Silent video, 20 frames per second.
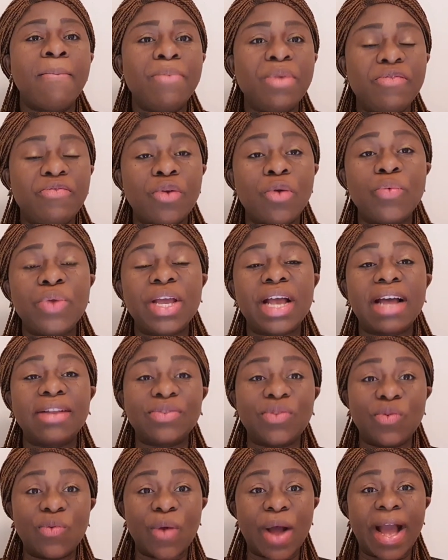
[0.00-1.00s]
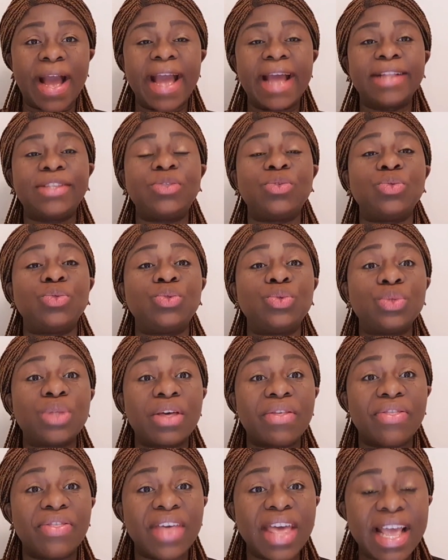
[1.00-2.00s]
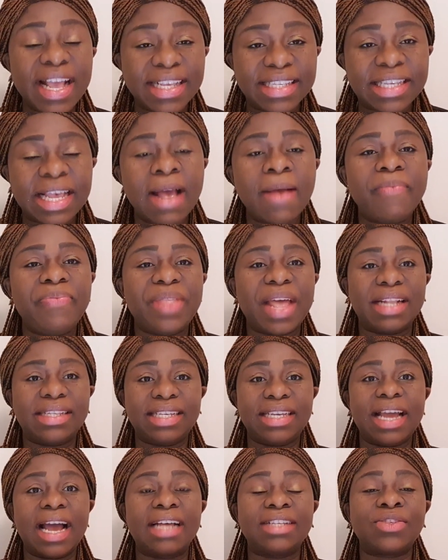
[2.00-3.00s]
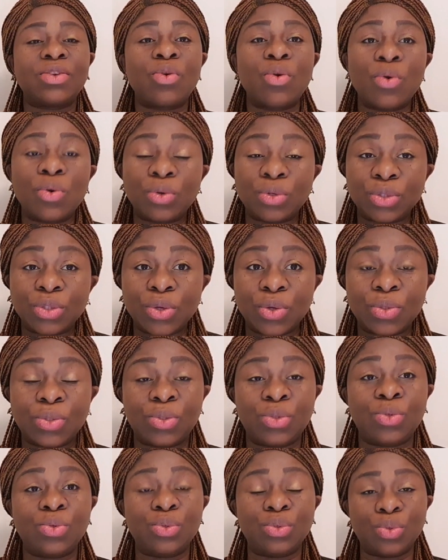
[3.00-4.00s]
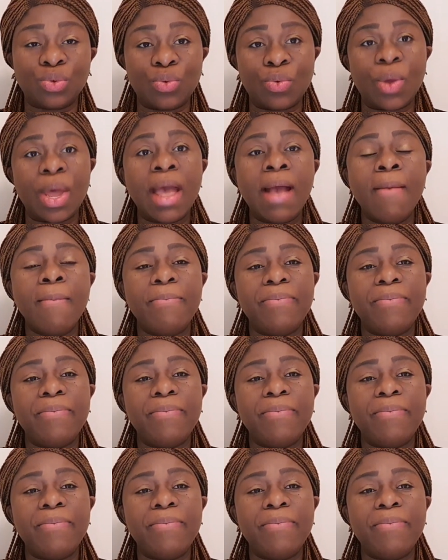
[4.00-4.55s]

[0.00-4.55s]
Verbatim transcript: before we can go ahead to do the things that he has called us to do.